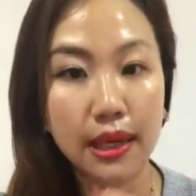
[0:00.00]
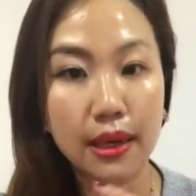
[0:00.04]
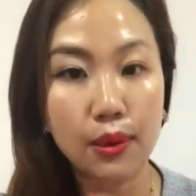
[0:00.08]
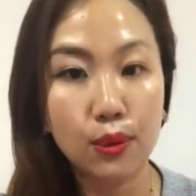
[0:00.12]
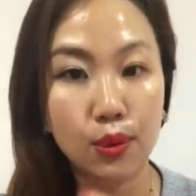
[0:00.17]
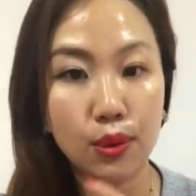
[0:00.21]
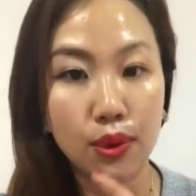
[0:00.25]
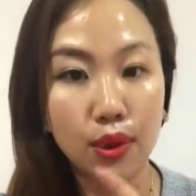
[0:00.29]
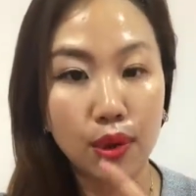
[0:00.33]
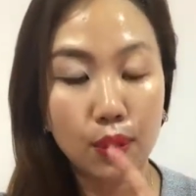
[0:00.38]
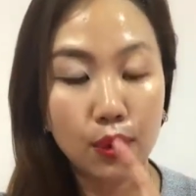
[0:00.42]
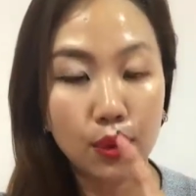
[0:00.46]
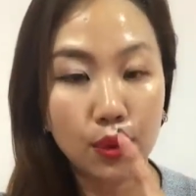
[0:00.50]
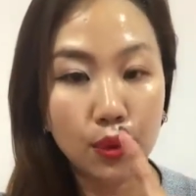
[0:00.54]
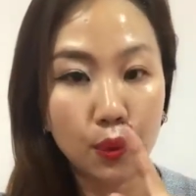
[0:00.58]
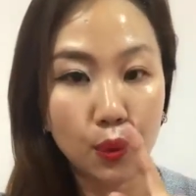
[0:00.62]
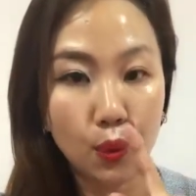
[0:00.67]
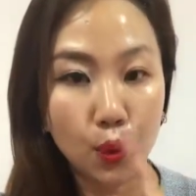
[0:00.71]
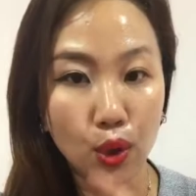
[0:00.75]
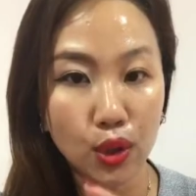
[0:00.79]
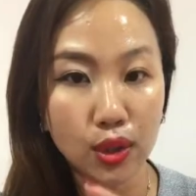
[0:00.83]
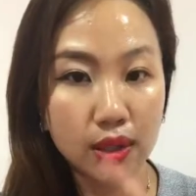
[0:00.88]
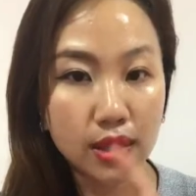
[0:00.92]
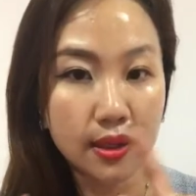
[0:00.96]
That will
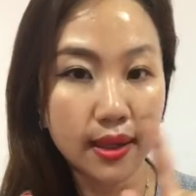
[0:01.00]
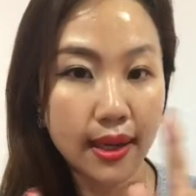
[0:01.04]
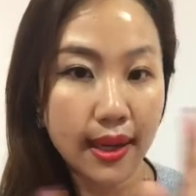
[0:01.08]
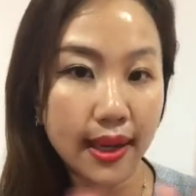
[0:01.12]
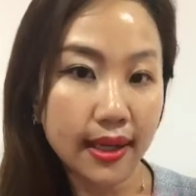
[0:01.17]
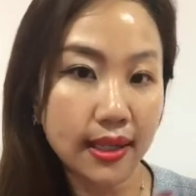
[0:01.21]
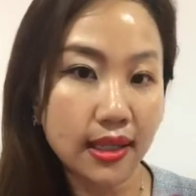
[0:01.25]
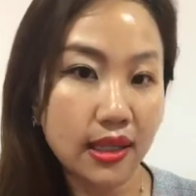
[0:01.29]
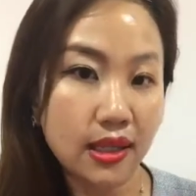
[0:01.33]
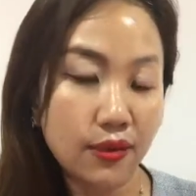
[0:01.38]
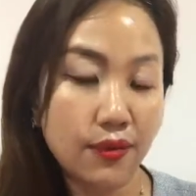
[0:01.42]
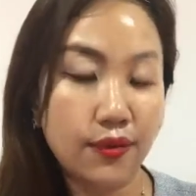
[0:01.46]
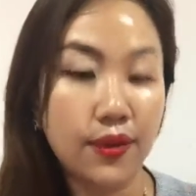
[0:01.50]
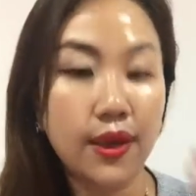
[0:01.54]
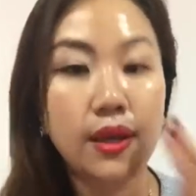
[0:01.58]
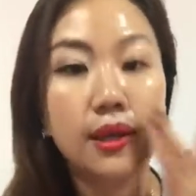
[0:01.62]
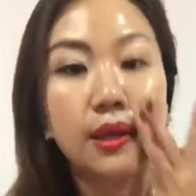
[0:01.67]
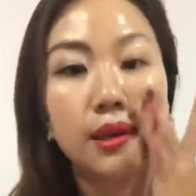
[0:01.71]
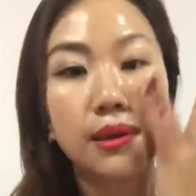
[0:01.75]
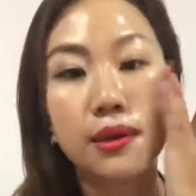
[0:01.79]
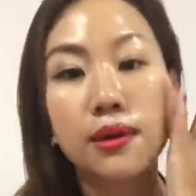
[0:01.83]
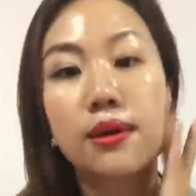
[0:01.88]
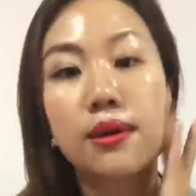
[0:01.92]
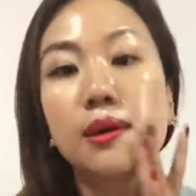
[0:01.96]
water
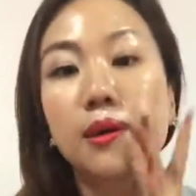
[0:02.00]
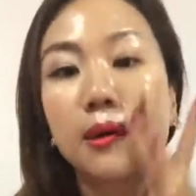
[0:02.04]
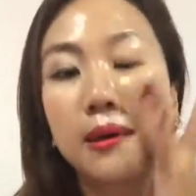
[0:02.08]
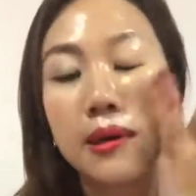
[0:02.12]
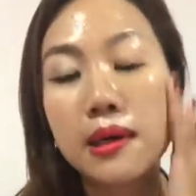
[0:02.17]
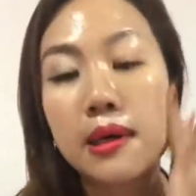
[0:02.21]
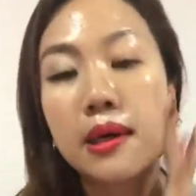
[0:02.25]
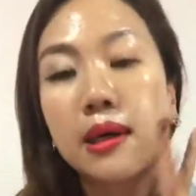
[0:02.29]
activate your...